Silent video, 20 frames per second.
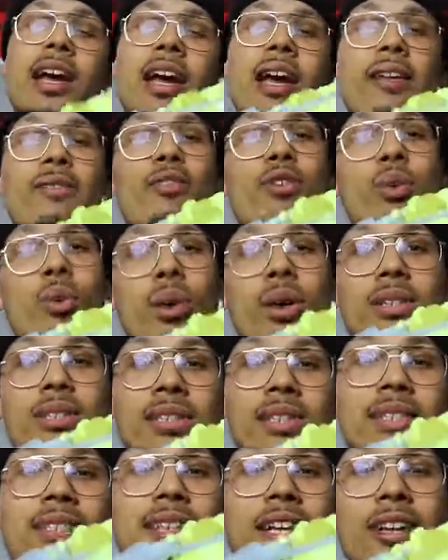if you were
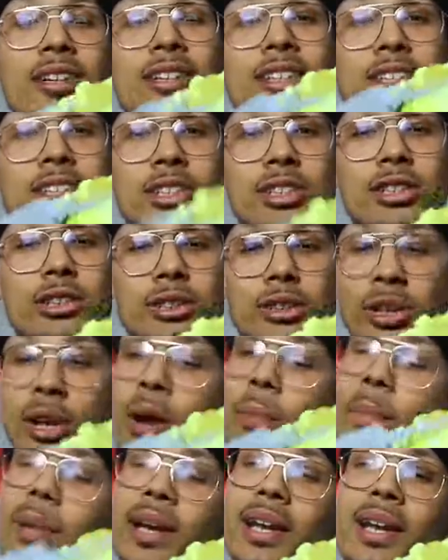to sell this shoe,
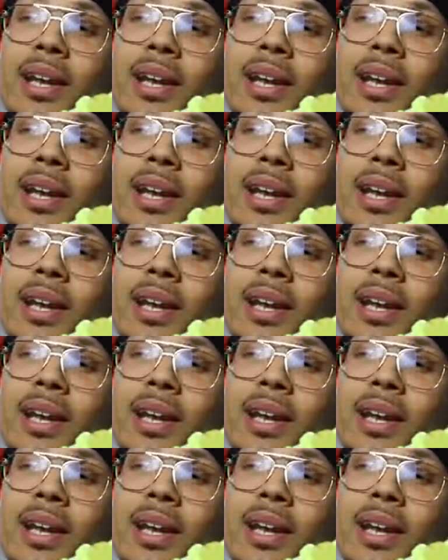but